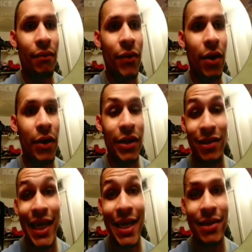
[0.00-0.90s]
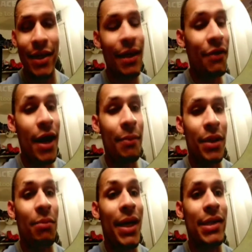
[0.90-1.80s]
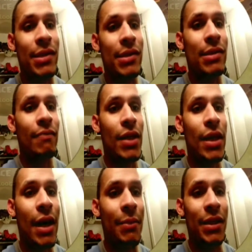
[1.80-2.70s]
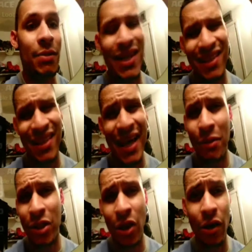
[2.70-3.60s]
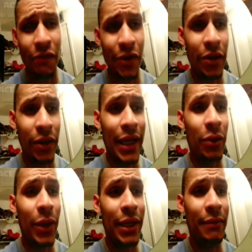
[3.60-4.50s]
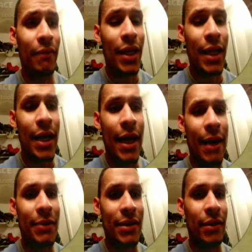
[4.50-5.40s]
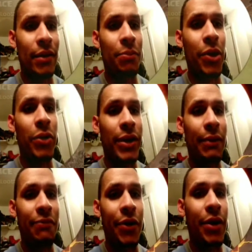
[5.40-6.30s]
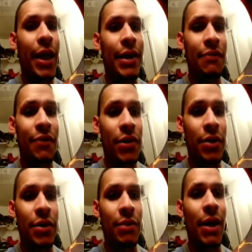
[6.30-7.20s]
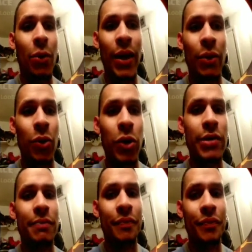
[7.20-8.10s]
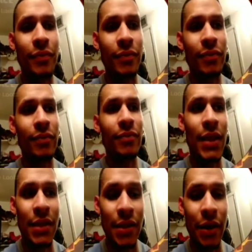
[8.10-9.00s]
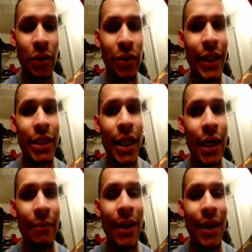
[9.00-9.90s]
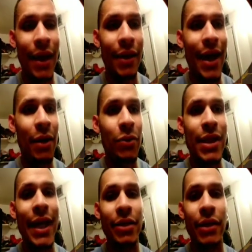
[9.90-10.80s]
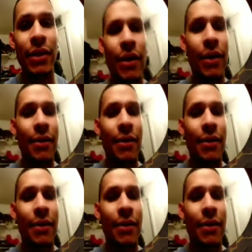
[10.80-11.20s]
are just lazy and have copied the bases. It just makes it that much harder for your clan to win. Just a little pro tip for you guys if you're serious about winning wars. So great job, and that was actually done